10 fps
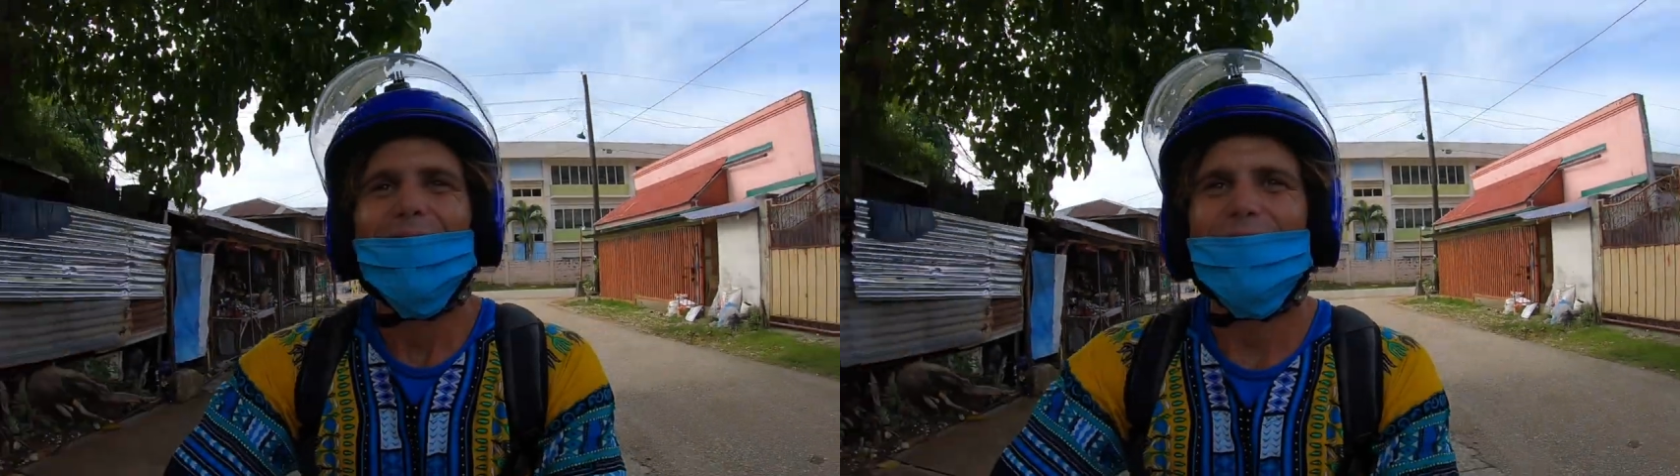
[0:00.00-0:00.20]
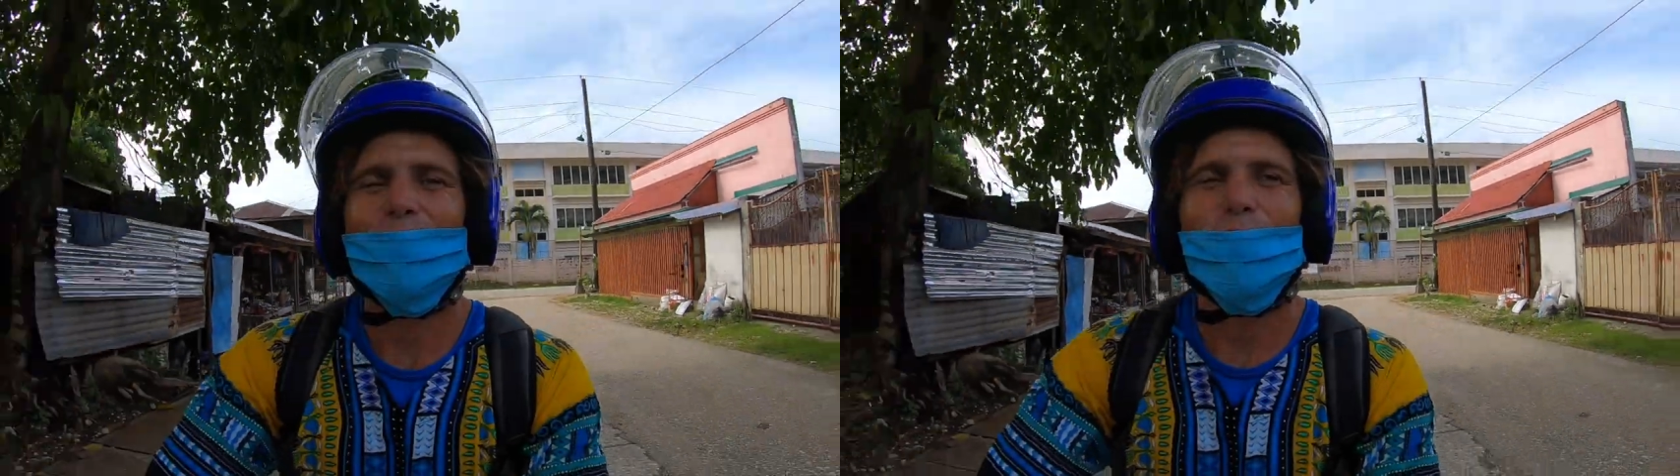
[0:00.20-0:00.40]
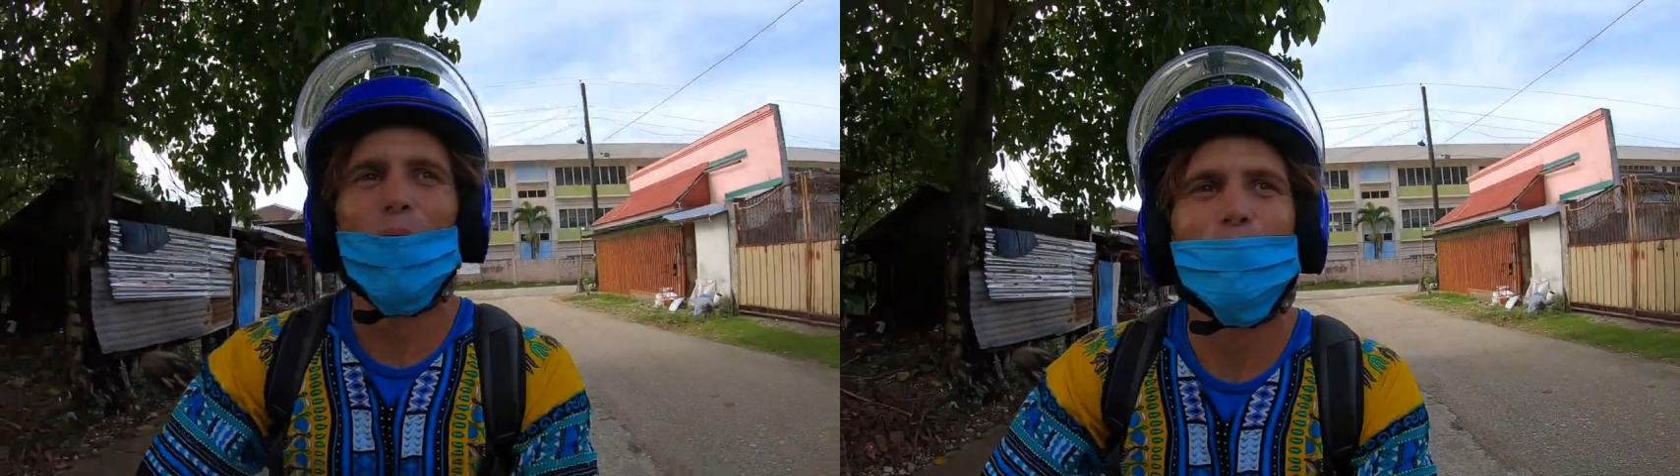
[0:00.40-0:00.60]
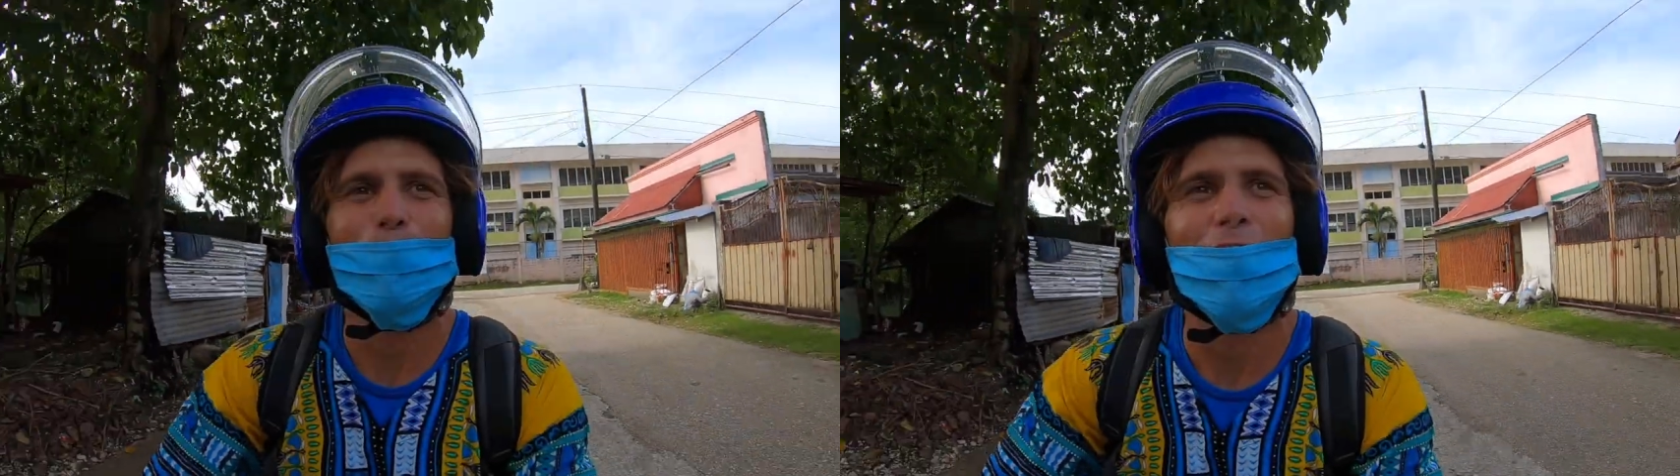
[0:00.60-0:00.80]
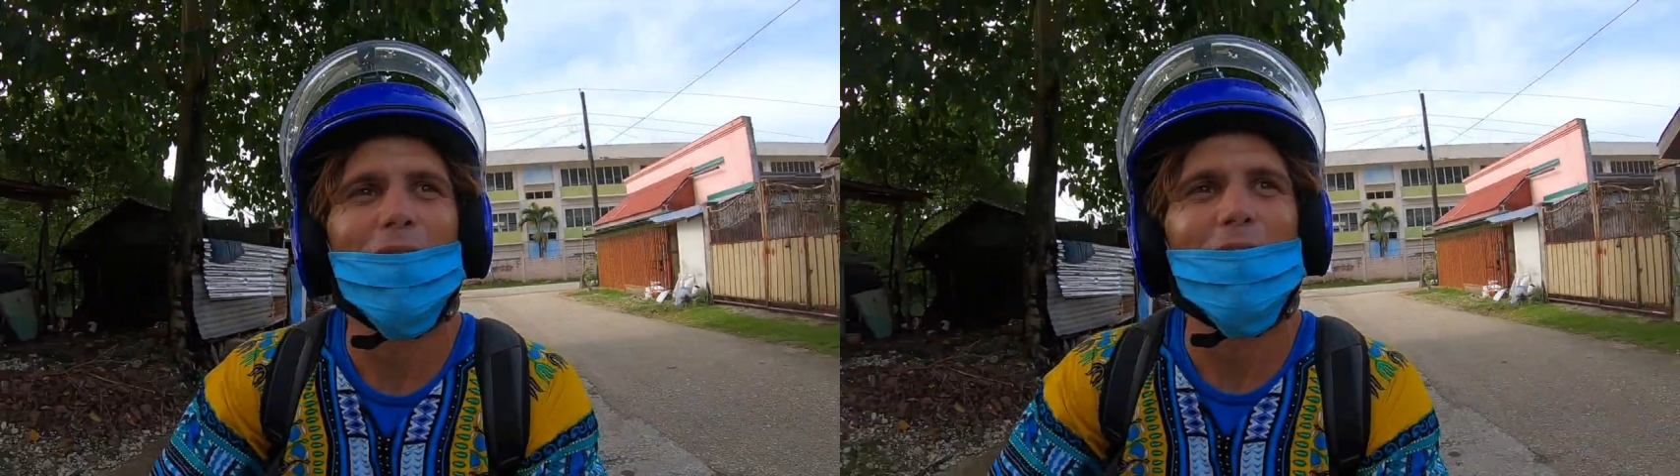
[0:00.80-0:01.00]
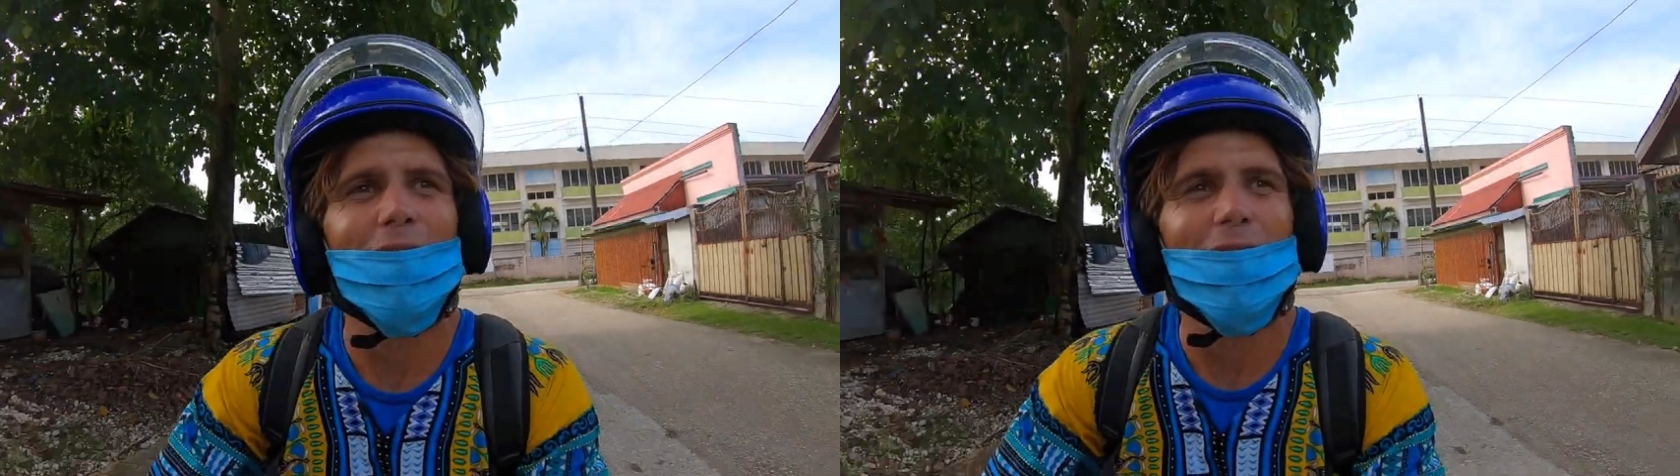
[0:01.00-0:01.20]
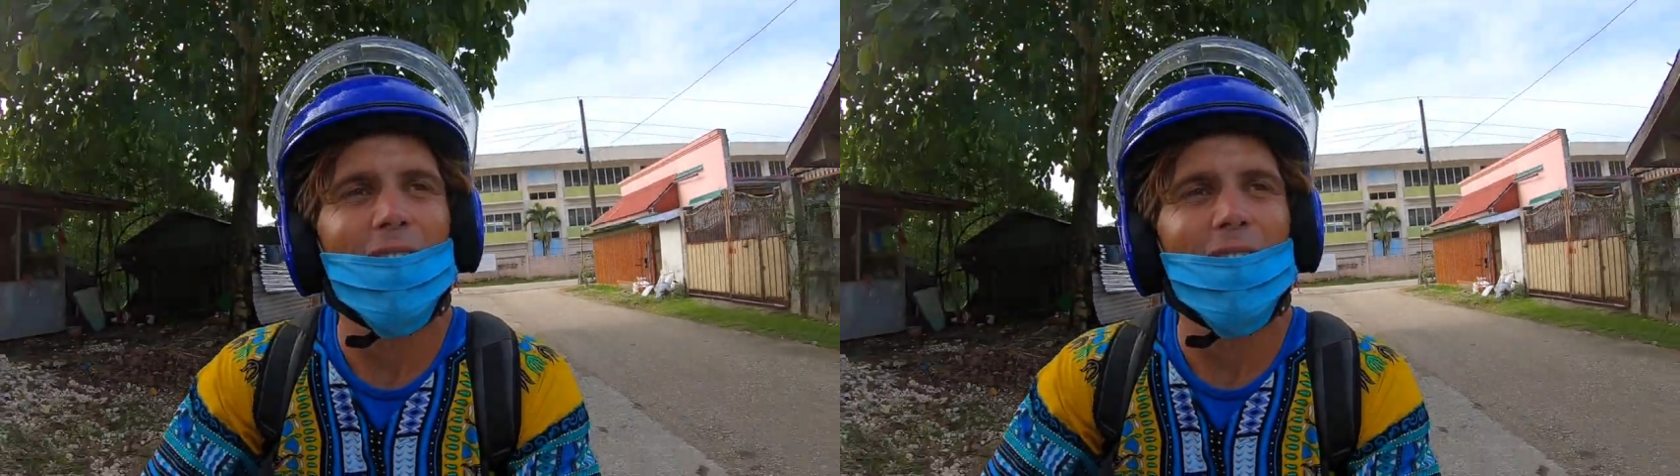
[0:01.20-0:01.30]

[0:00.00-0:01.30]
Good vibes in Baganga.